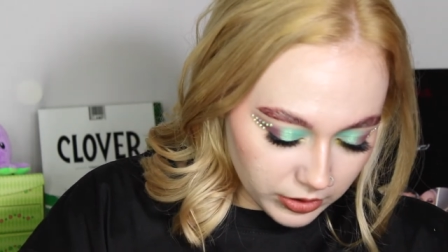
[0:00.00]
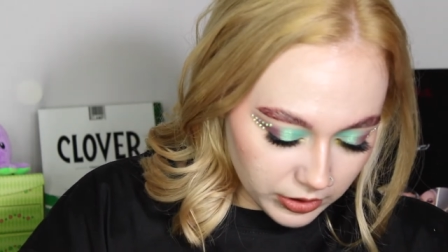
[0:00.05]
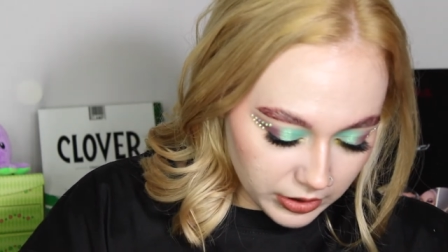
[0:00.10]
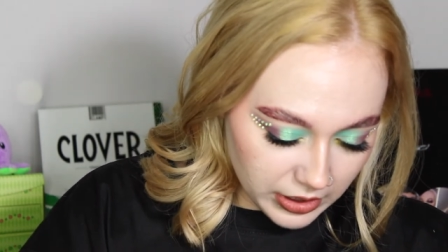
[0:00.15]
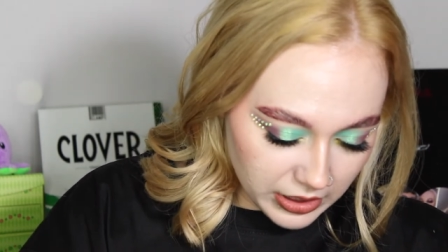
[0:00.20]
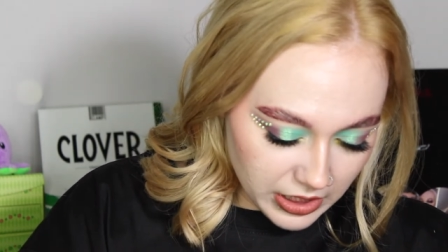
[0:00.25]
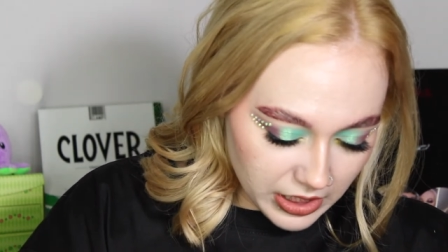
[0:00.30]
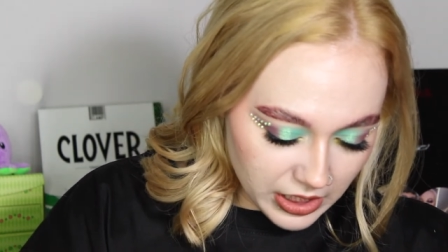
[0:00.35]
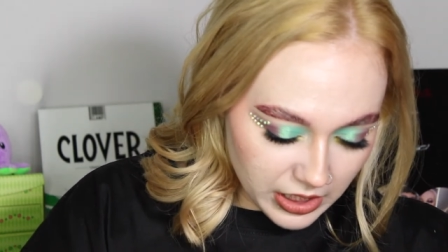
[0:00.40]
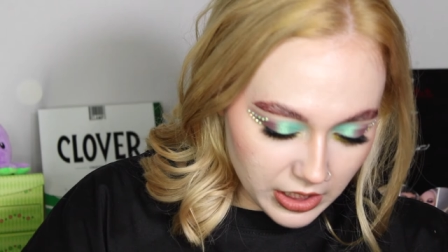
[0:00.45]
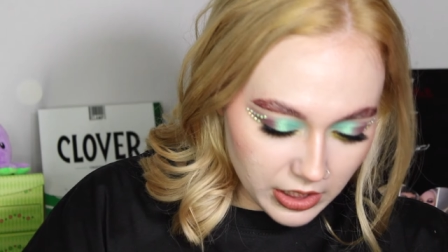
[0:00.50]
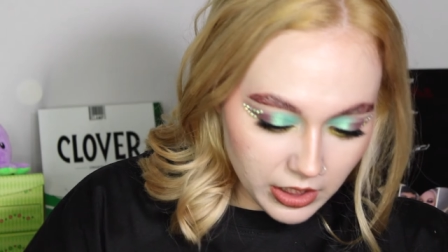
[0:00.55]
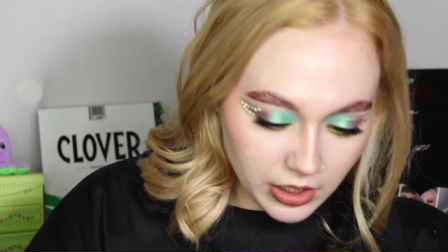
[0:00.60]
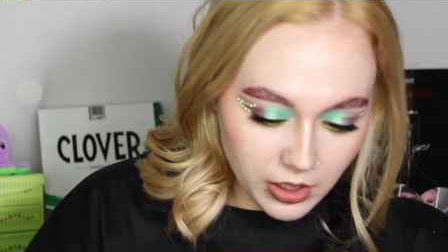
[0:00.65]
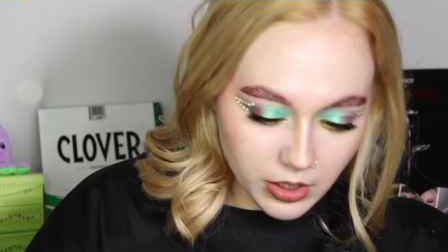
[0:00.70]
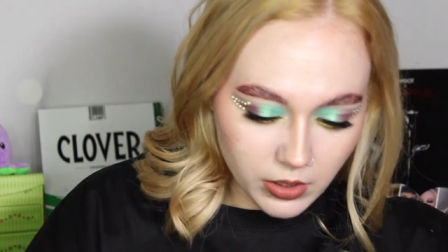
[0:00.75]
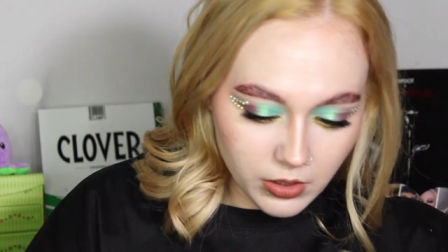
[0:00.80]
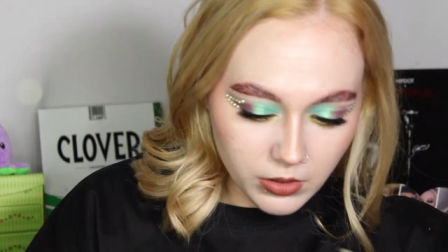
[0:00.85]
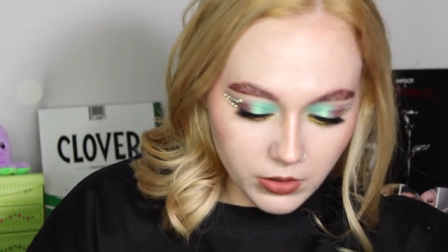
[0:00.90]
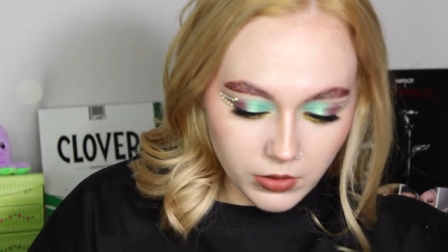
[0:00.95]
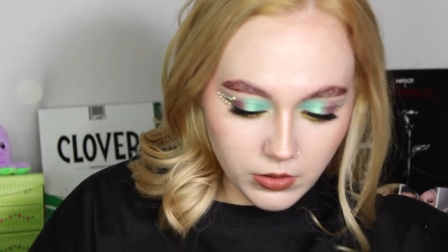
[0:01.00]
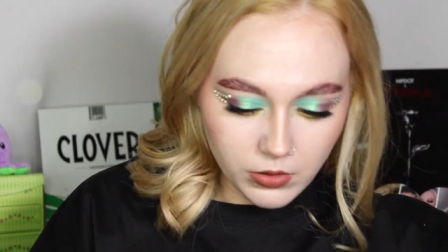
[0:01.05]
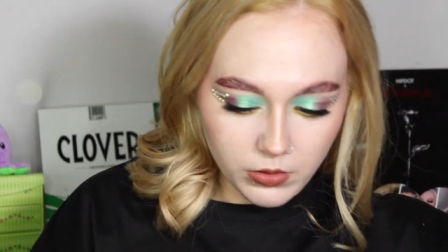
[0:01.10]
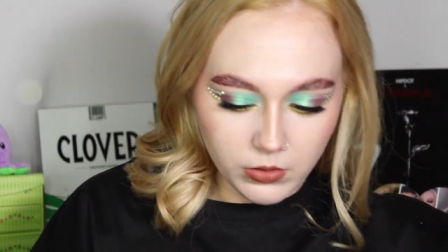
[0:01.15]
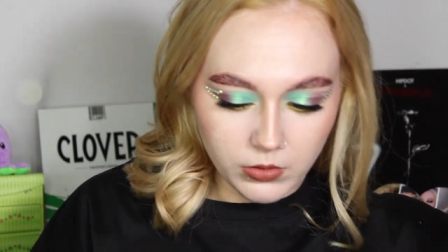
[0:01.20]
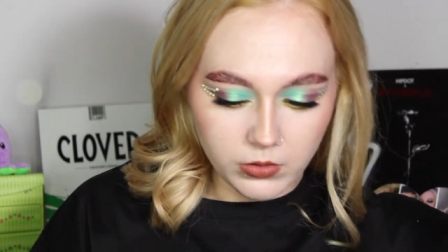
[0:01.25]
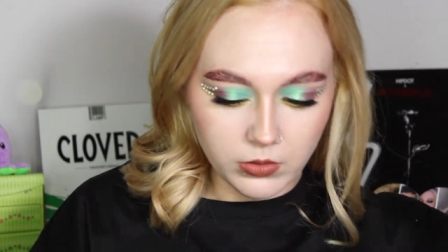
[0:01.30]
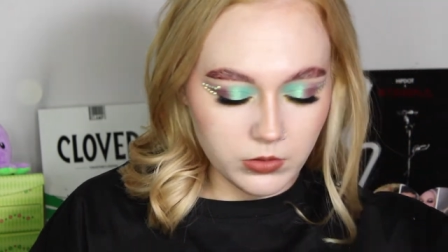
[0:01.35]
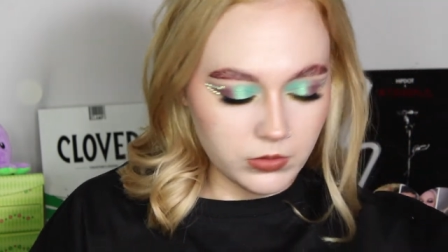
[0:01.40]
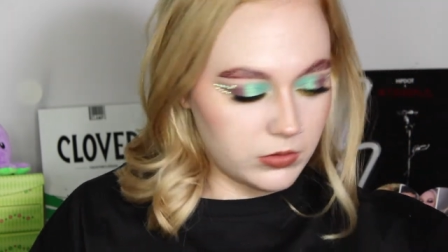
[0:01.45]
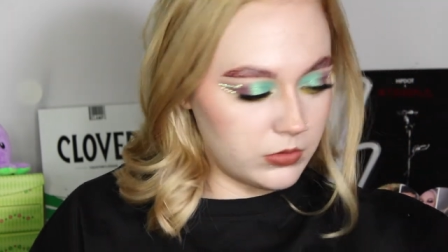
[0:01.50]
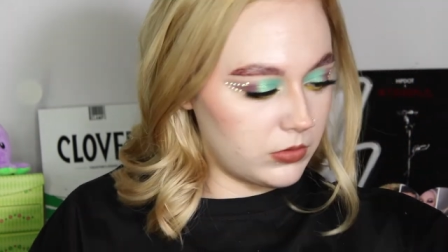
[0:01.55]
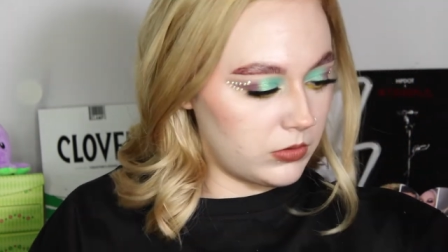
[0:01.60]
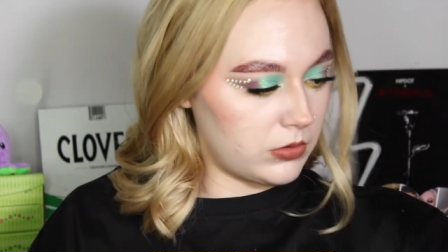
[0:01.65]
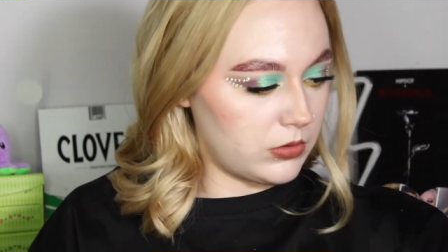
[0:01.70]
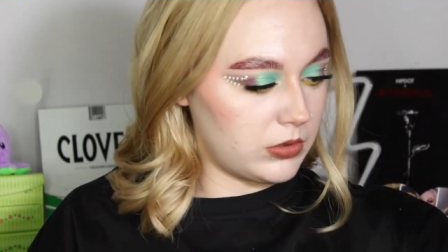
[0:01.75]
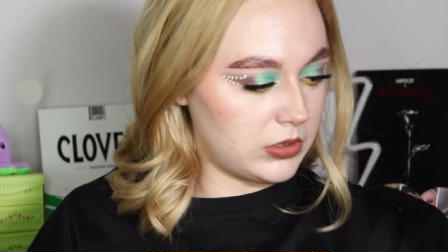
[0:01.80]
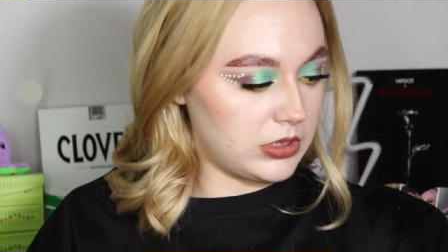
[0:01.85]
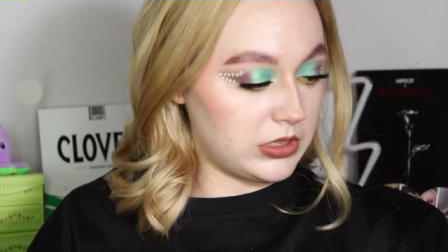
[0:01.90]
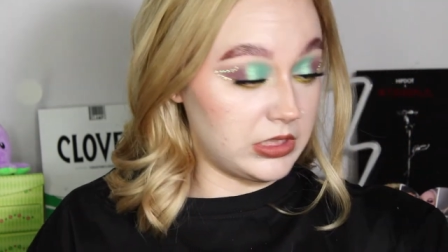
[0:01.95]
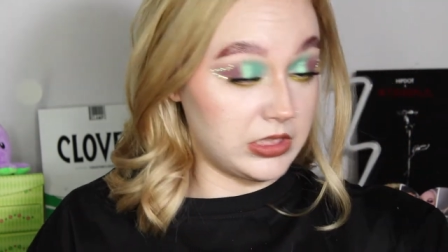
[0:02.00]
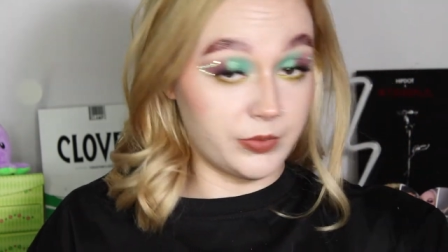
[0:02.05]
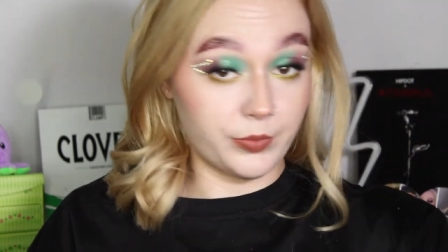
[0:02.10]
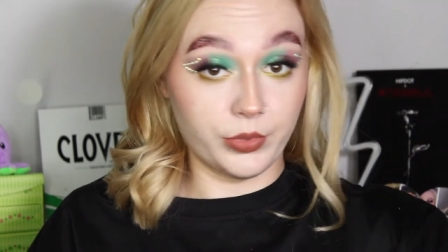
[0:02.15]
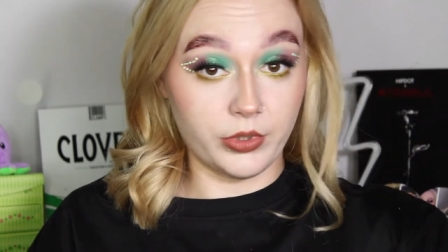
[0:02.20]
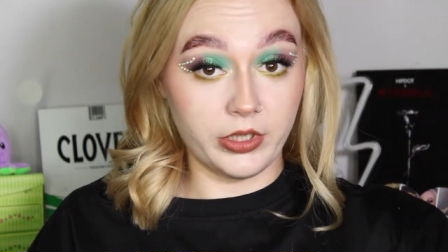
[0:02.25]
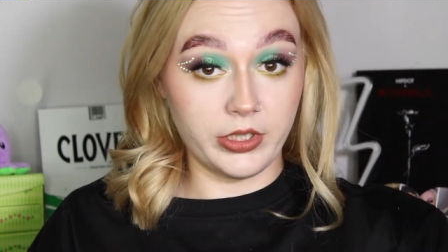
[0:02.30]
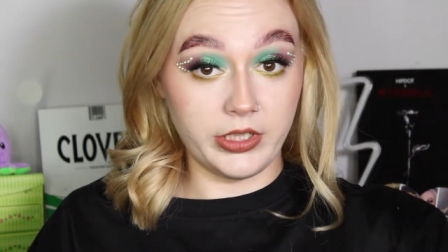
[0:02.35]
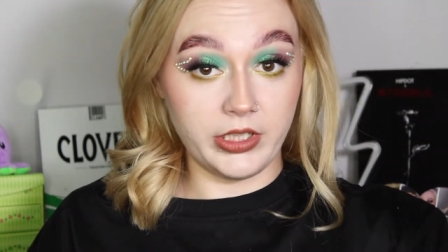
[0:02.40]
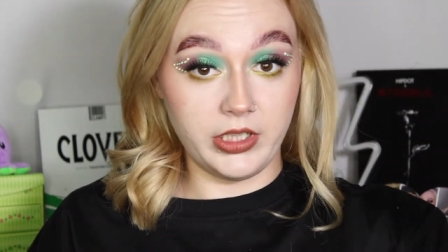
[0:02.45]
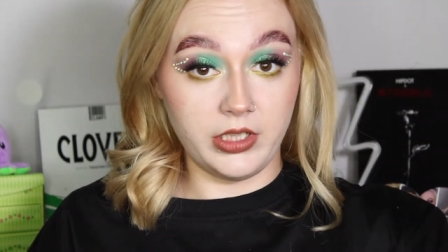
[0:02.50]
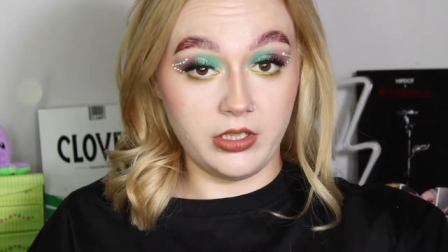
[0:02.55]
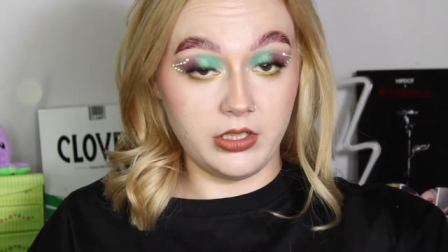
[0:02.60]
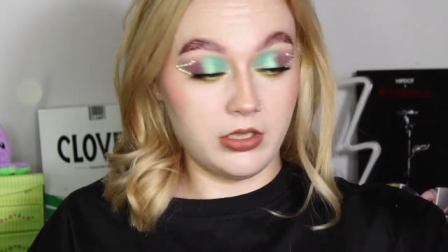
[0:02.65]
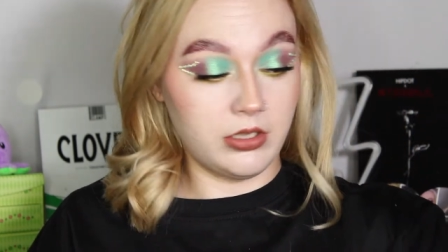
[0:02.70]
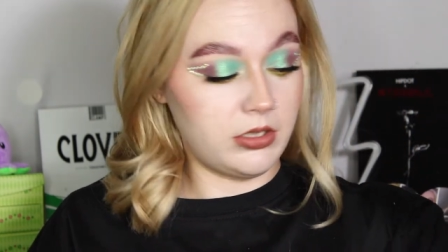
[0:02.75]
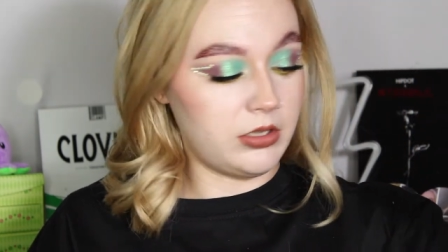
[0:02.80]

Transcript: this is this is pretty.